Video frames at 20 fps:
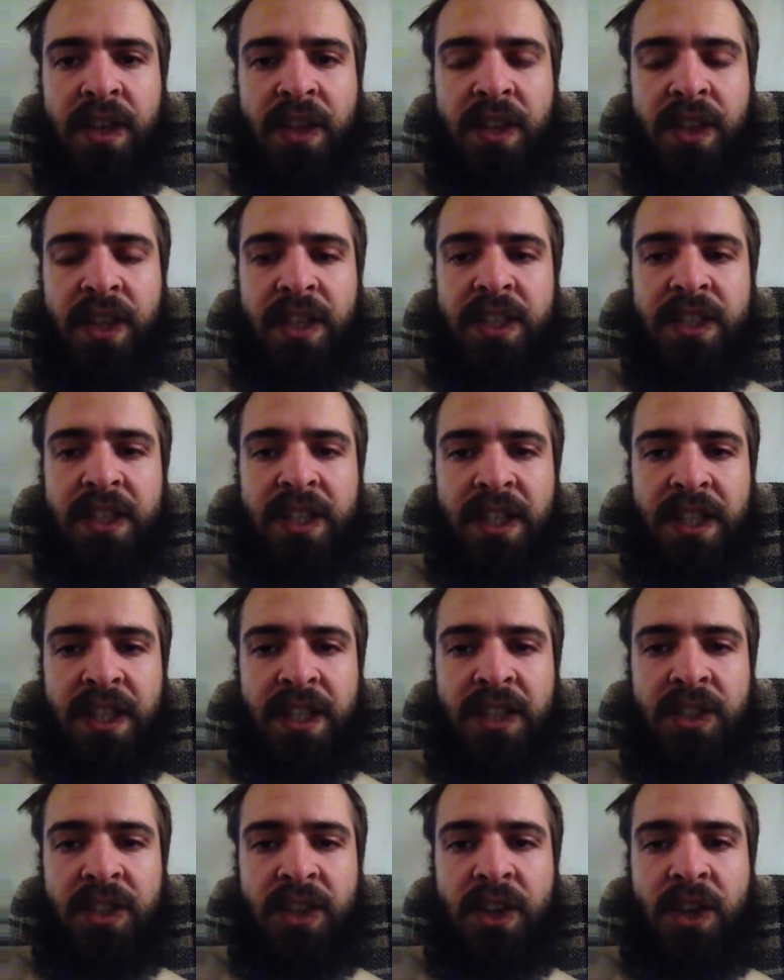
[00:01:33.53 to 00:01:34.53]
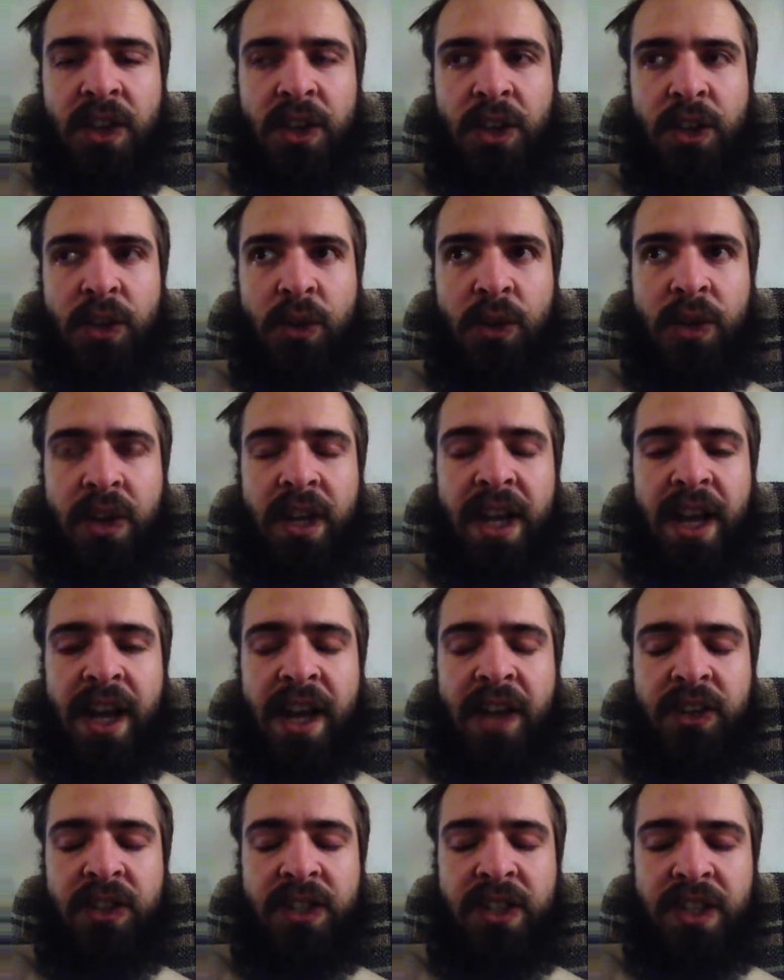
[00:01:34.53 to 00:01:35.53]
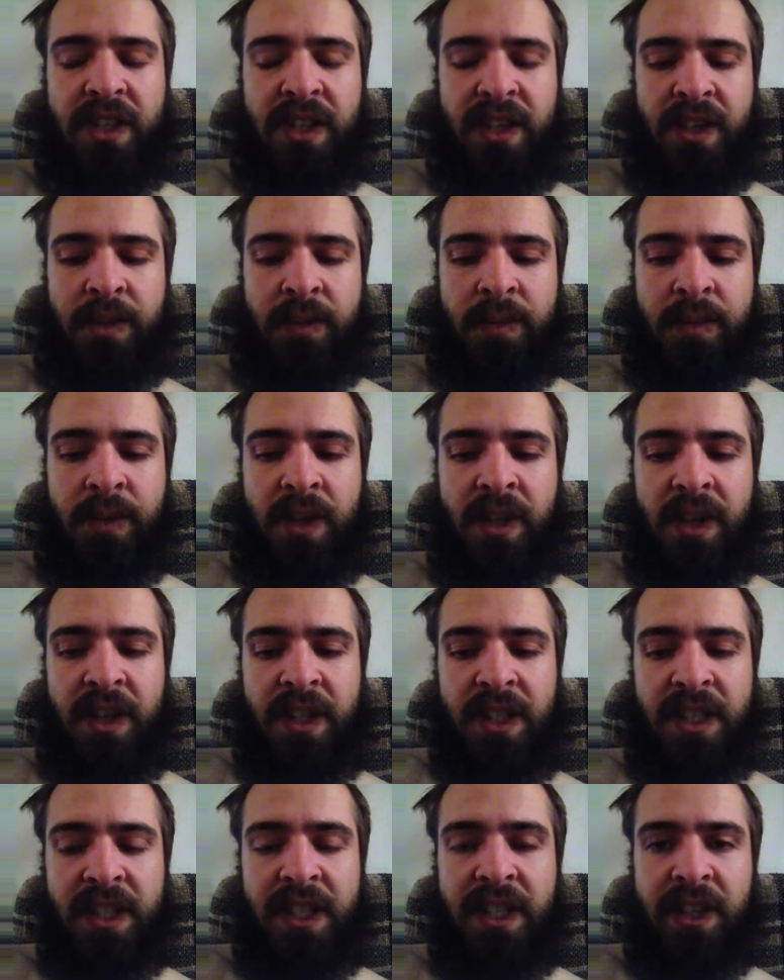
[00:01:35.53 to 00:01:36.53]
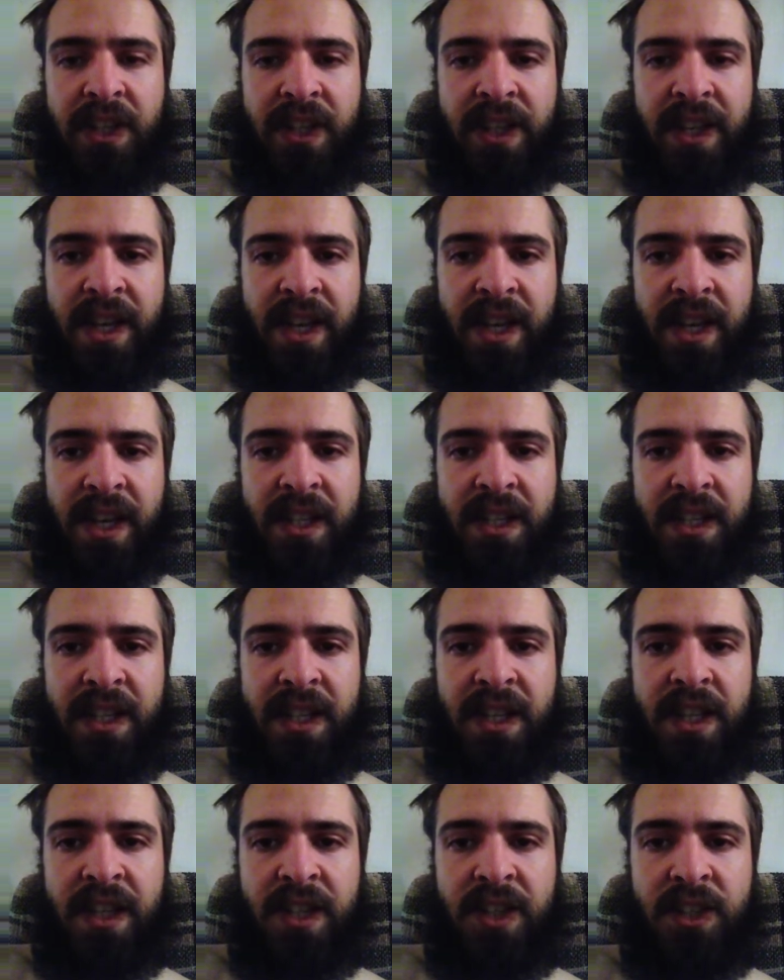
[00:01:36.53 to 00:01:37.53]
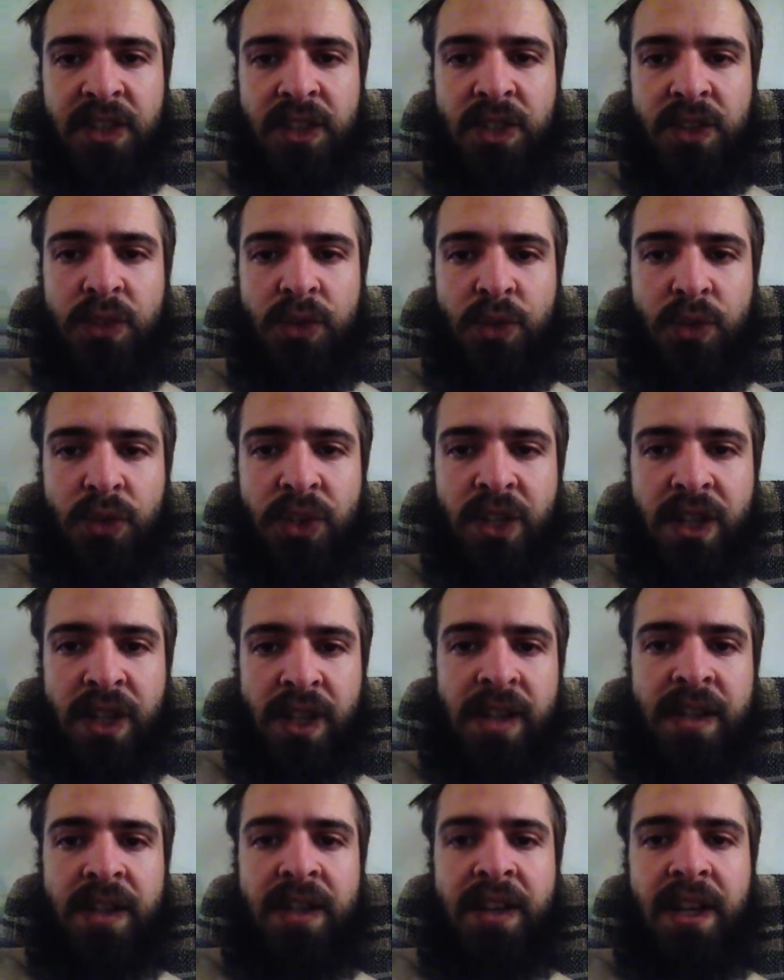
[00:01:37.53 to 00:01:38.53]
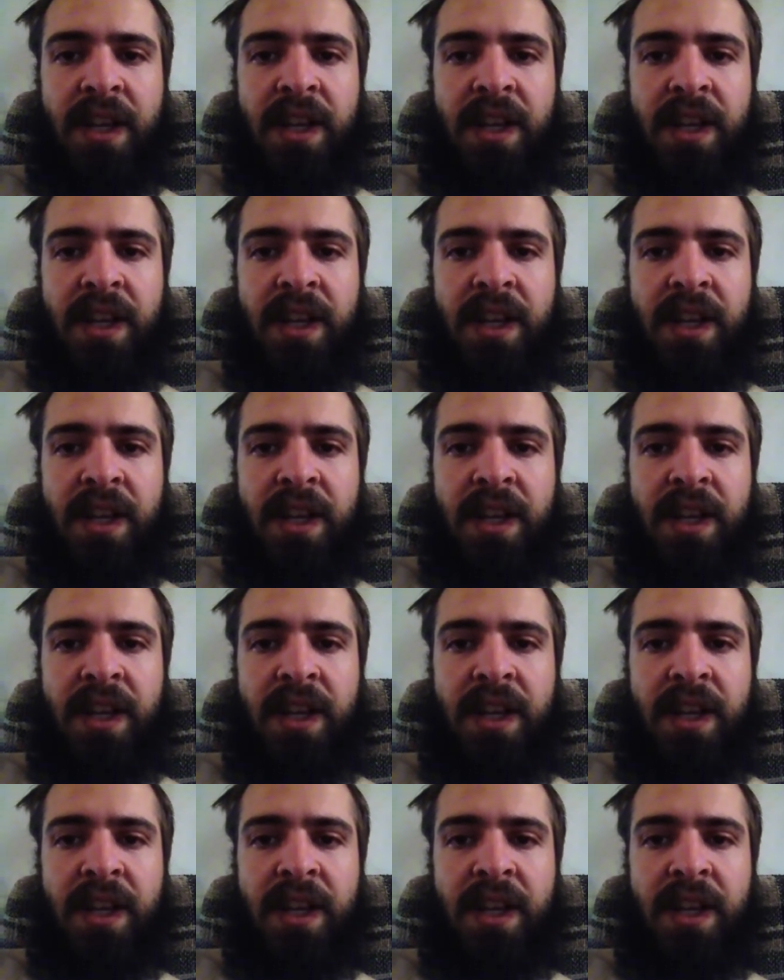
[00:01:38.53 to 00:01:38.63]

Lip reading: This is your calcium silicate solution.